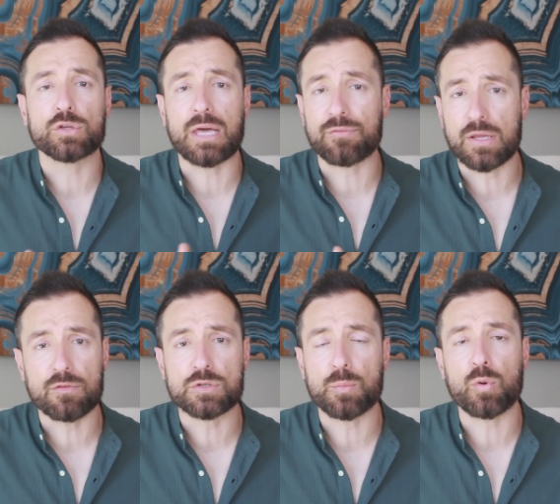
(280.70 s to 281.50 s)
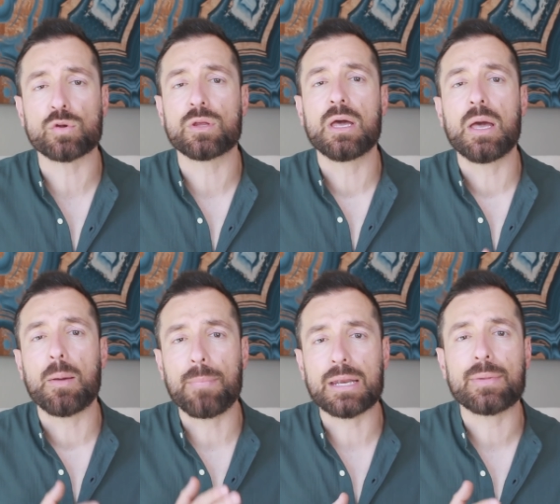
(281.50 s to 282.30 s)
for the affidavit of support.
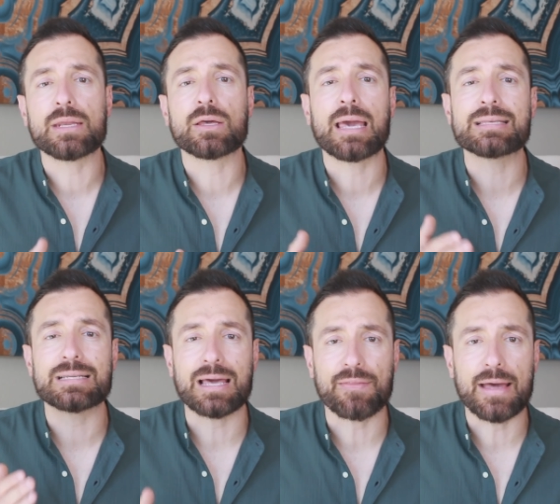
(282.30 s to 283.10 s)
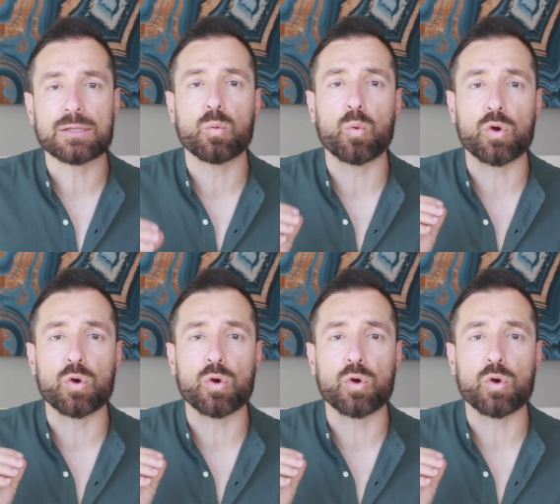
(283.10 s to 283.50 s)
Many cases like that